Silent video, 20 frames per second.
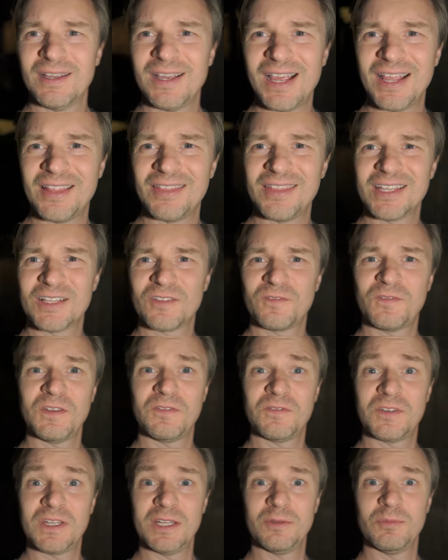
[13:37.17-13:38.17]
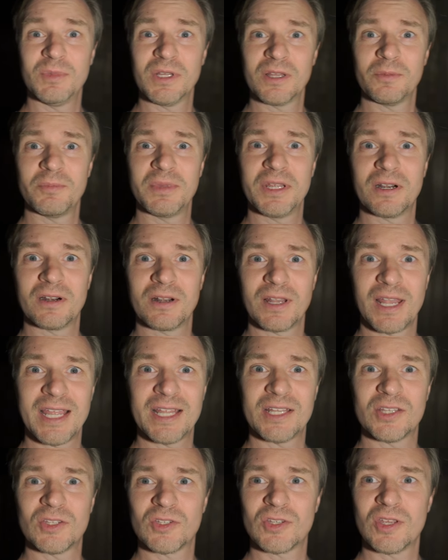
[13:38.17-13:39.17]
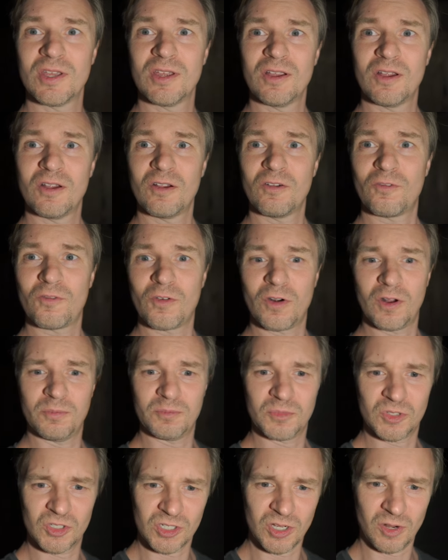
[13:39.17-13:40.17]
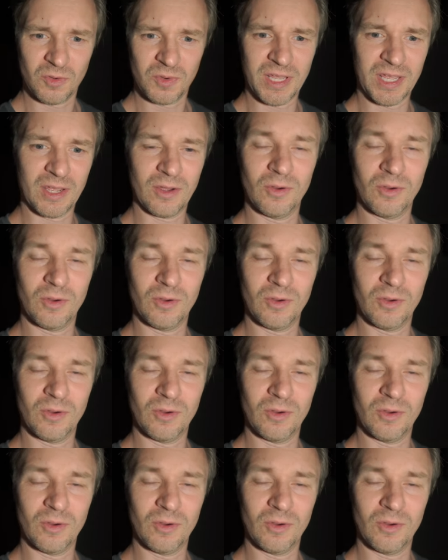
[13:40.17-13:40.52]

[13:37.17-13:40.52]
and this 15mm lens from Sony.